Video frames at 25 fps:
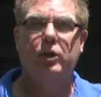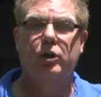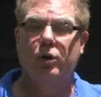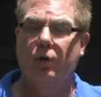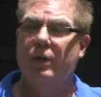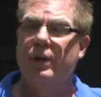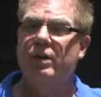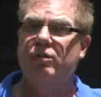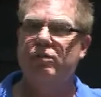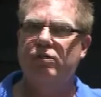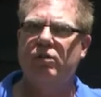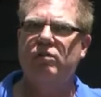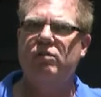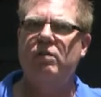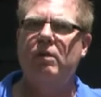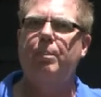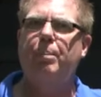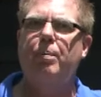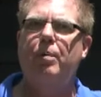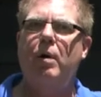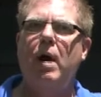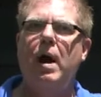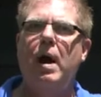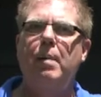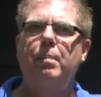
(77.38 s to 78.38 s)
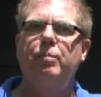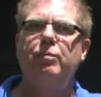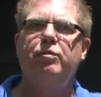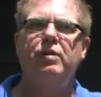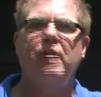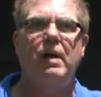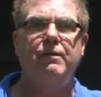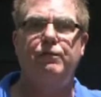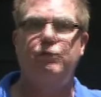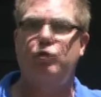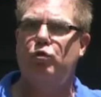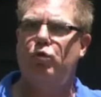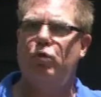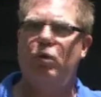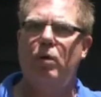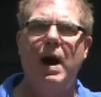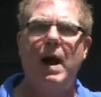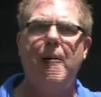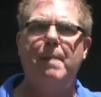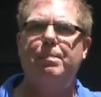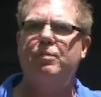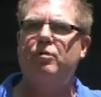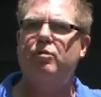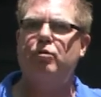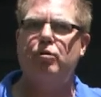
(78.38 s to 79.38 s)
cooling system problems have
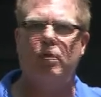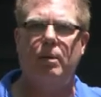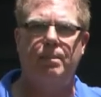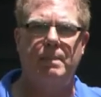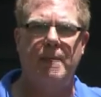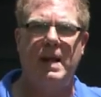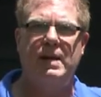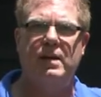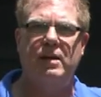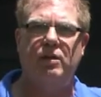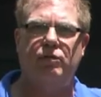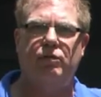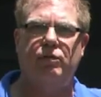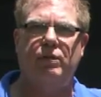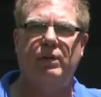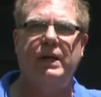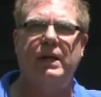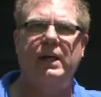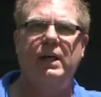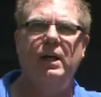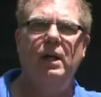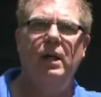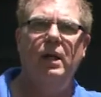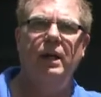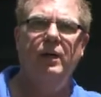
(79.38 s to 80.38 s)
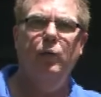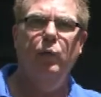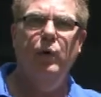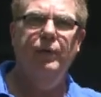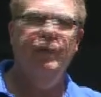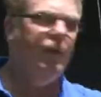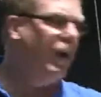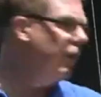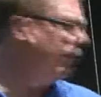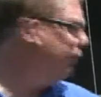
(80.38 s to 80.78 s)
dropped tremendously. We've